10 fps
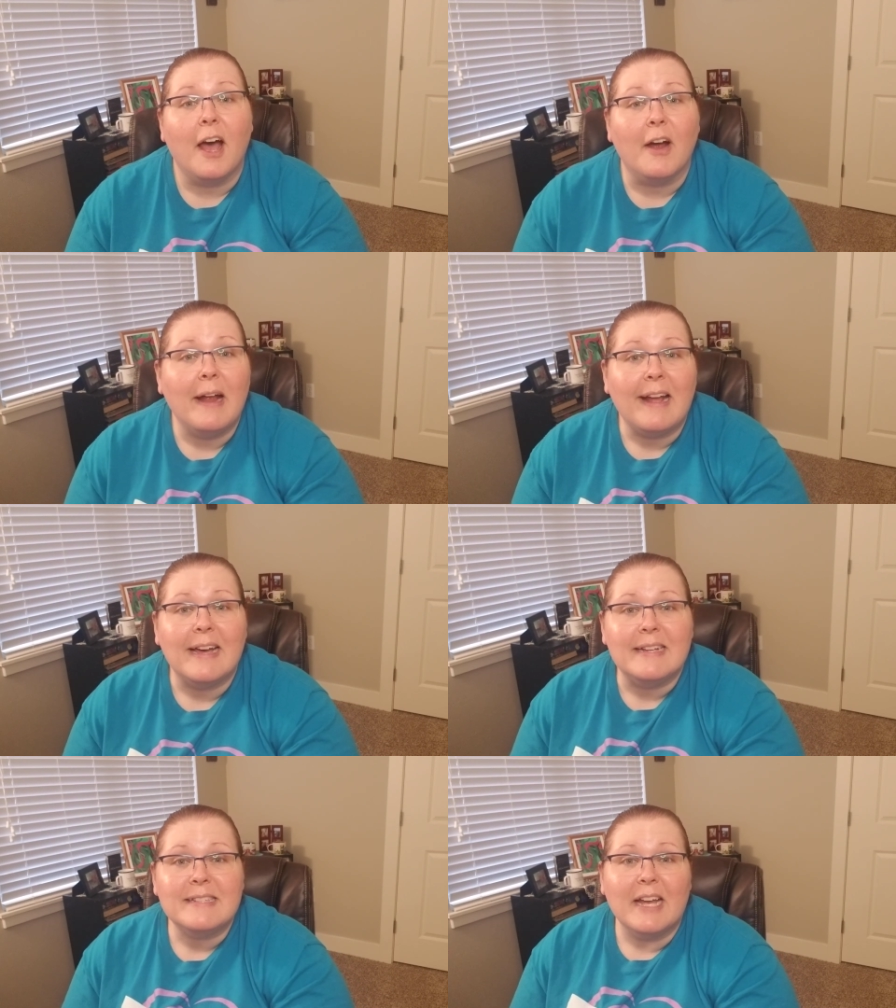All right,
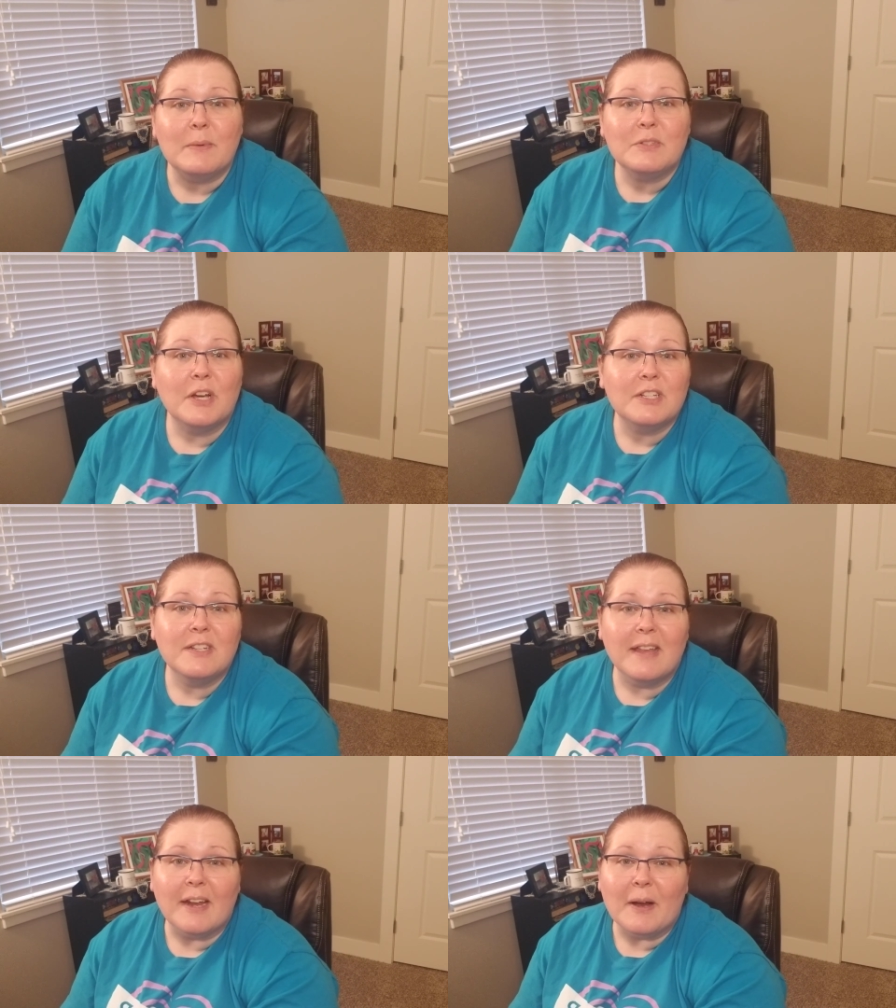guys, I will talk to
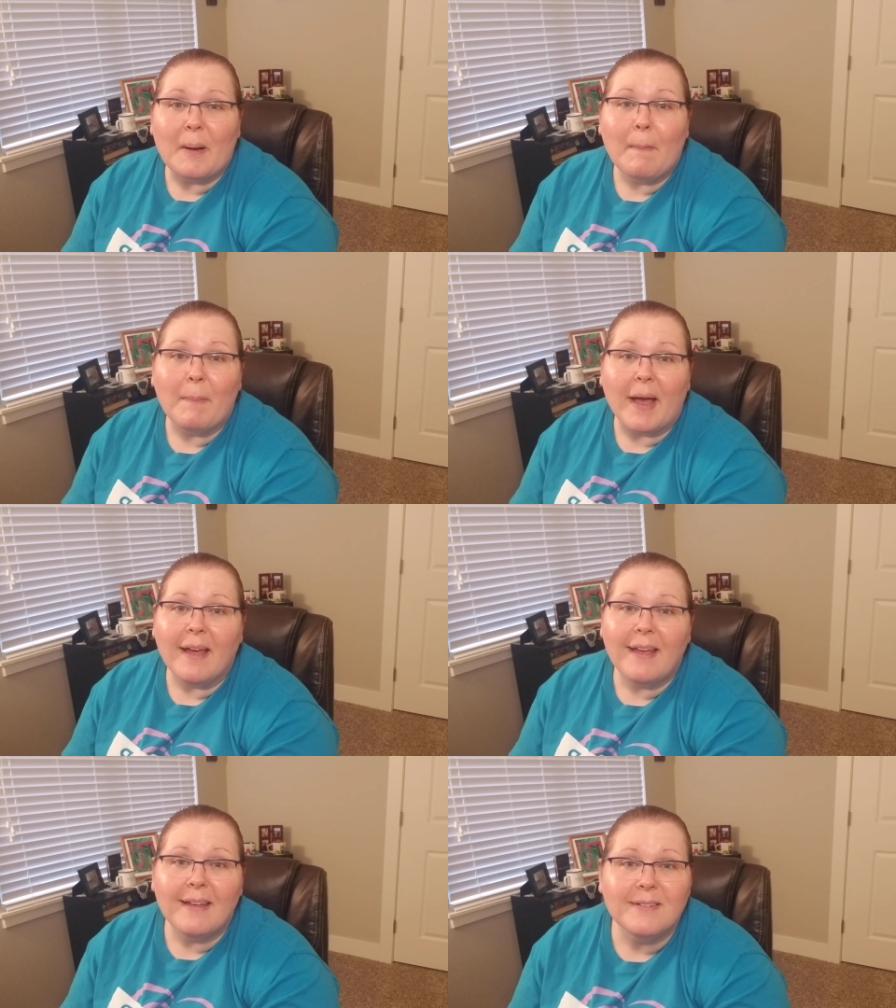you later.
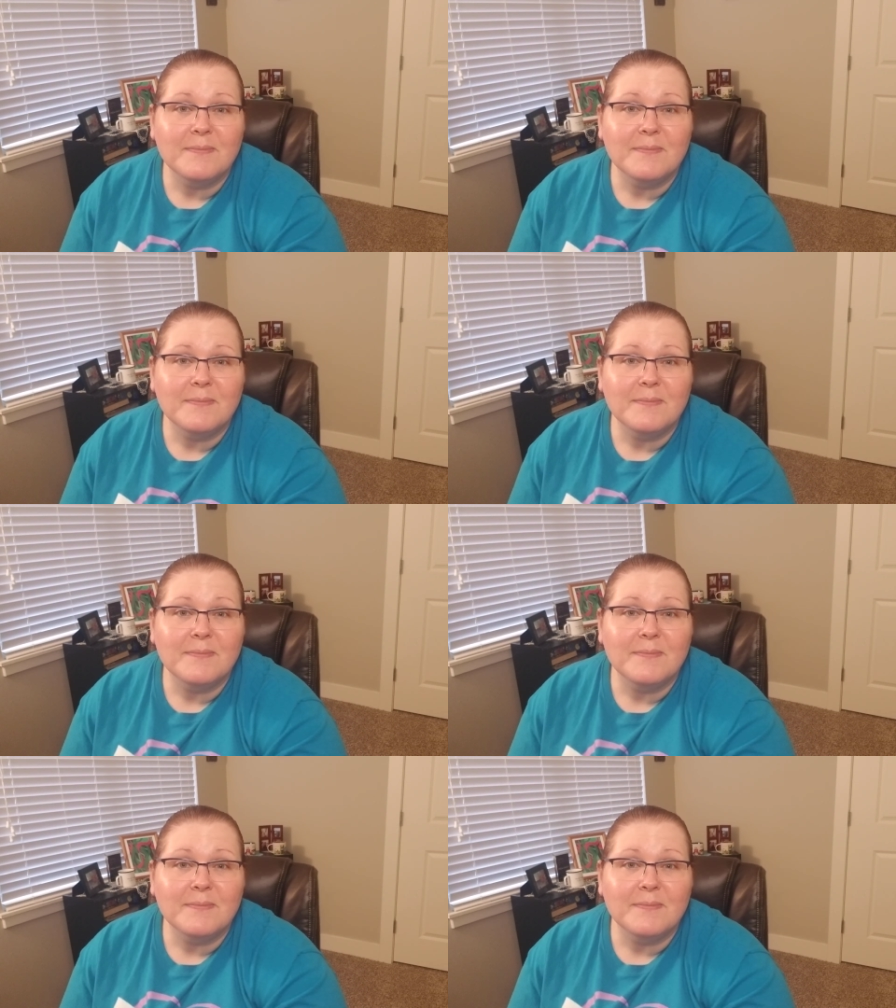Bye.